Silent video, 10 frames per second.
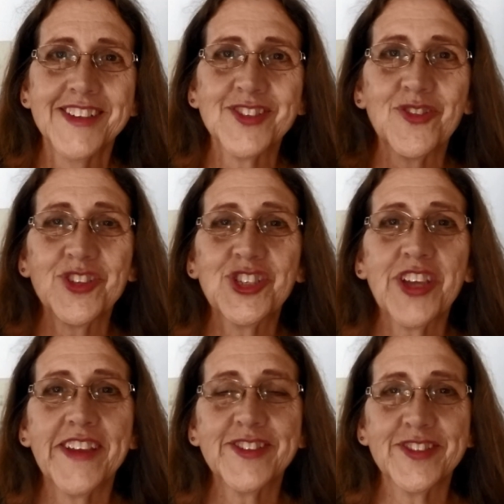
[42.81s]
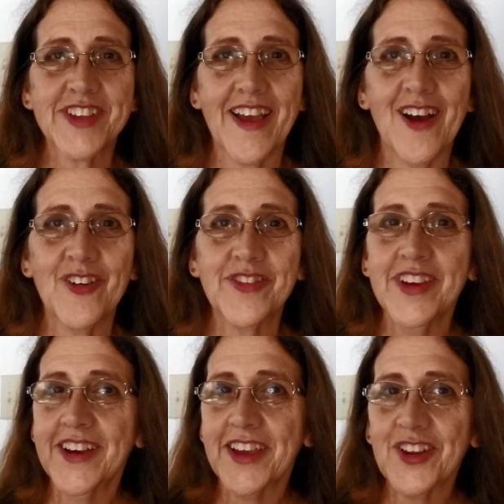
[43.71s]
So the shades are
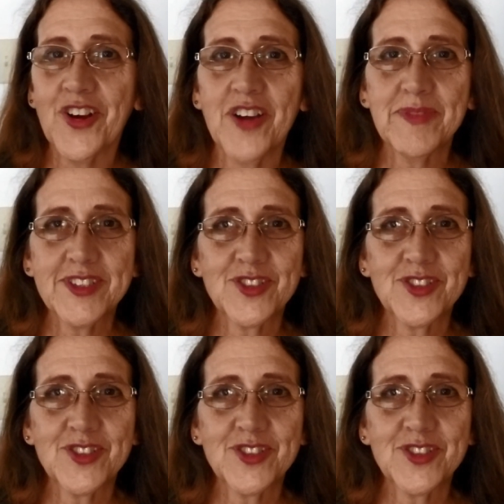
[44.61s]
down. I don't have my